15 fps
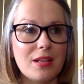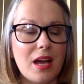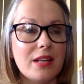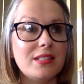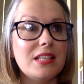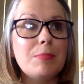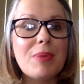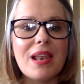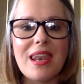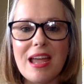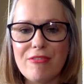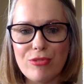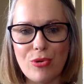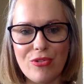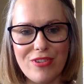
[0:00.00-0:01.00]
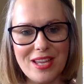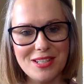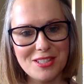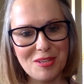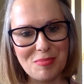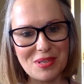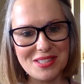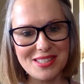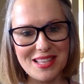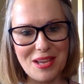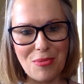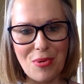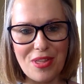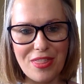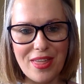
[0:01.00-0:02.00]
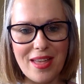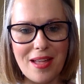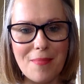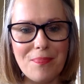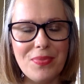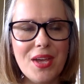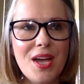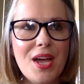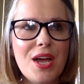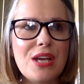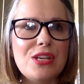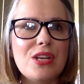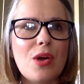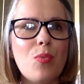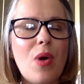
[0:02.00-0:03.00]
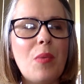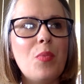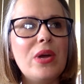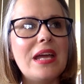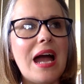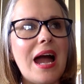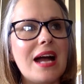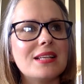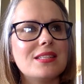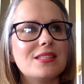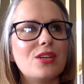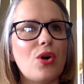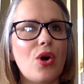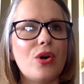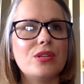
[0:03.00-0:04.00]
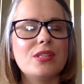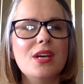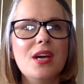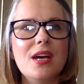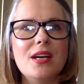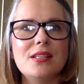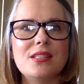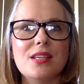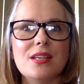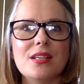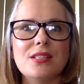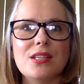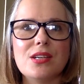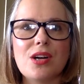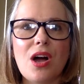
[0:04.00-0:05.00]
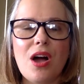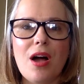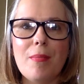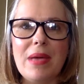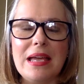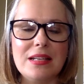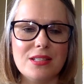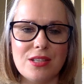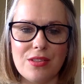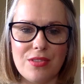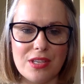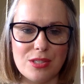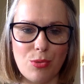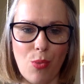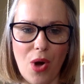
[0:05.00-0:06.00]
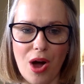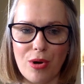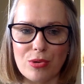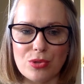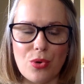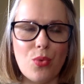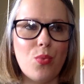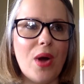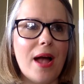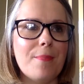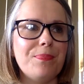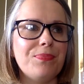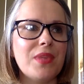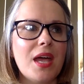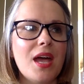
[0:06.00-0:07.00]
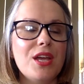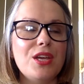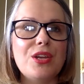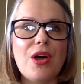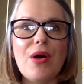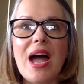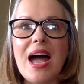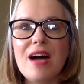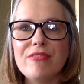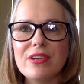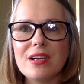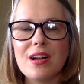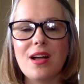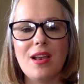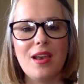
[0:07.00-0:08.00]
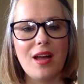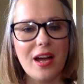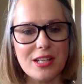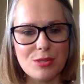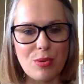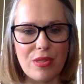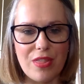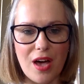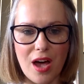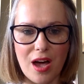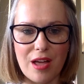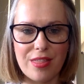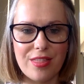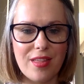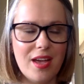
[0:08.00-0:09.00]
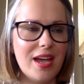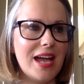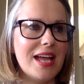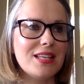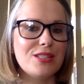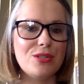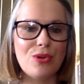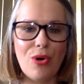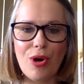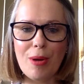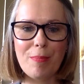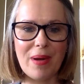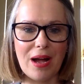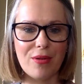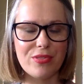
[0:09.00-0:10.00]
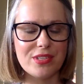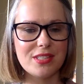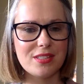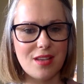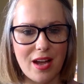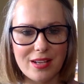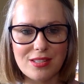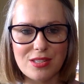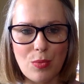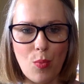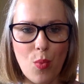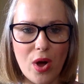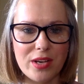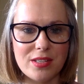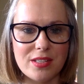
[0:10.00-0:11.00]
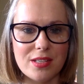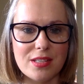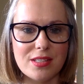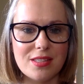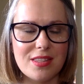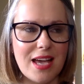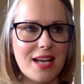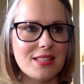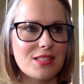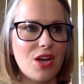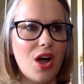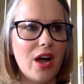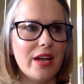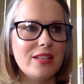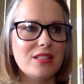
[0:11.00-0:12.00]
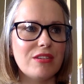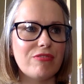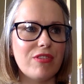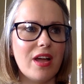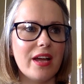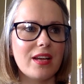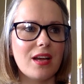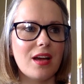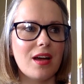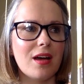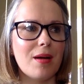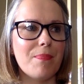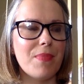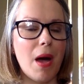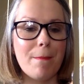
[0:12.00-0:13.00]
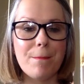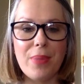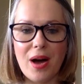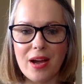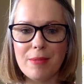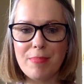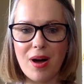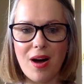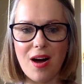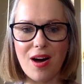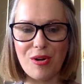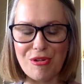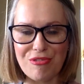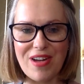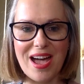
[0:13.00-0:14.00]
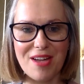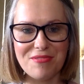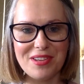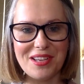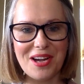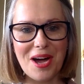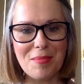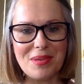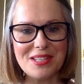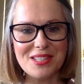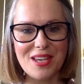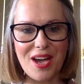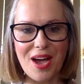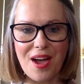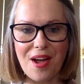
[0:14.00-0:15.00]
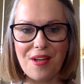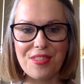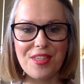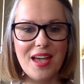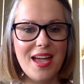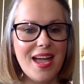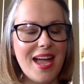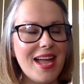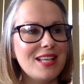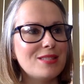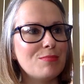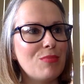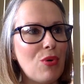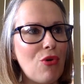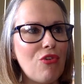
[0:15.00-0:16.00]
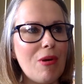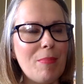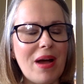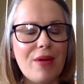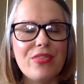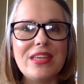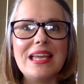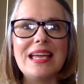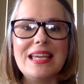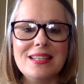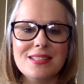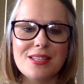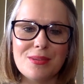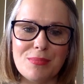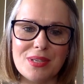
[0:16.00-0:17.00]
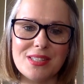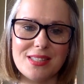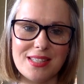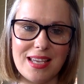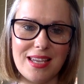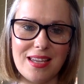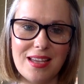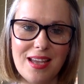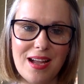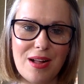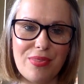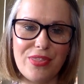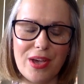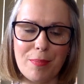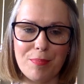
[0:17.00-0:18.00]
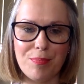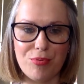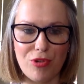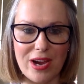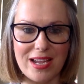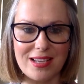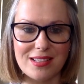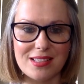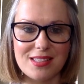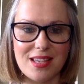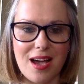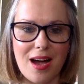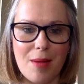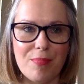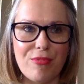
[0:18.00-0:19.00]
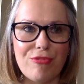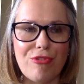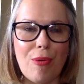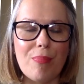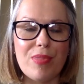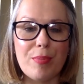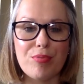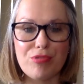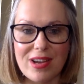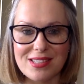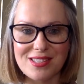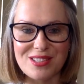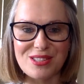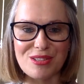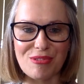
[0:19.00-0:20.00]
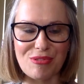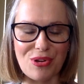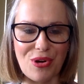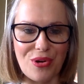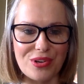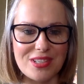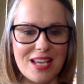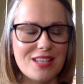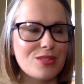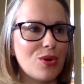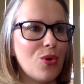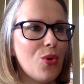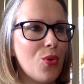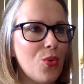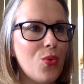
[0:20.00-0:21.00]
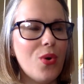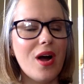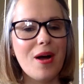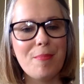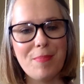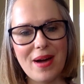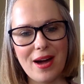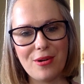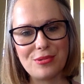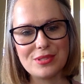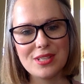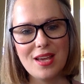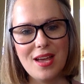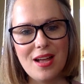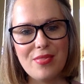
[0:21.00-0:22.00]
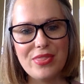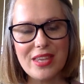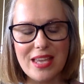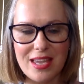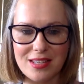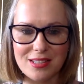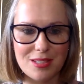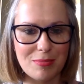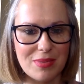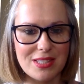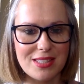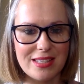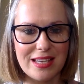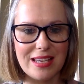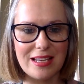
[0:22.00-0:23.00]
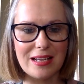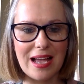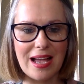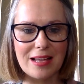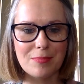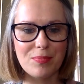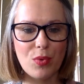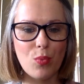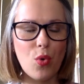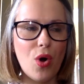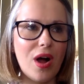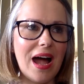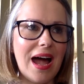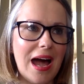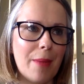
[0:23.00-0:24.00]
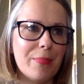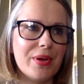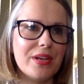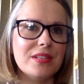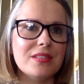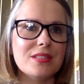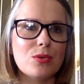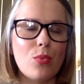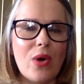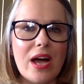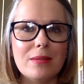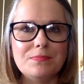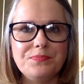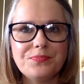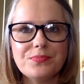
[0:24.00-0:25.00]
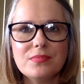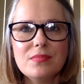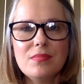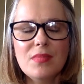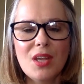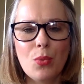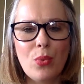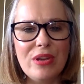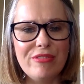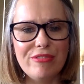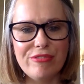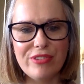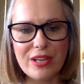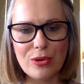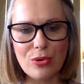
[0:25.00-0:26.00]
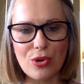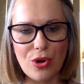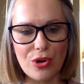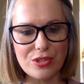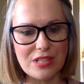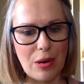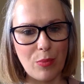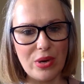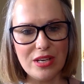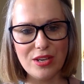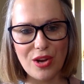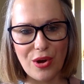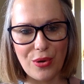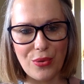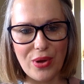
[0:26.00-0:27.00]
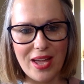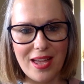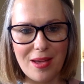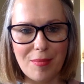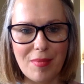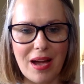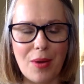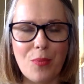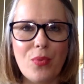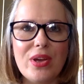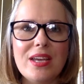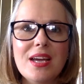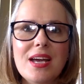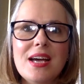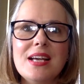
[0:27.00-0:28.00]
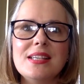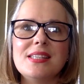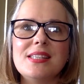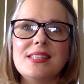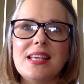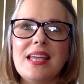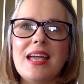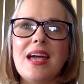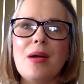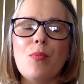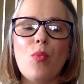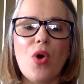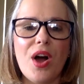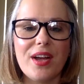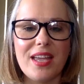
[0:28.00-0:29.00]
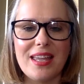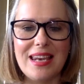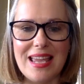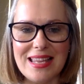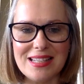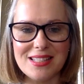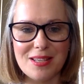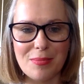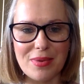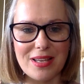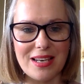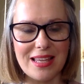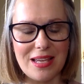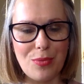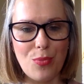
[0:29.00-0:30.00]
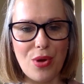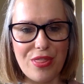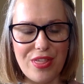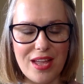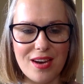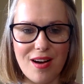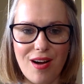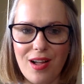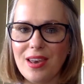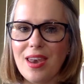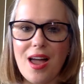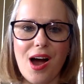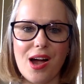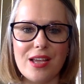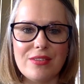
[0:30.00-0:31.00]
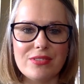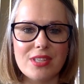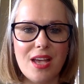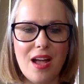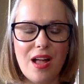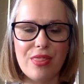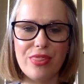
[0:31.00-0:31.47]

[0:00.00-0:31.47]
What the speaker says: a deeper level of intimacy with him. When we ask God to come into this world, or when heaven collides with earth, it's not about the signs and wonders. That's kind of like a bypart of heaven coming to earth. It's more about the intimacy that brings from the presence of God. It's all about the intimacy and what happens when we feel God and we know him and we see him working intimately within our lives.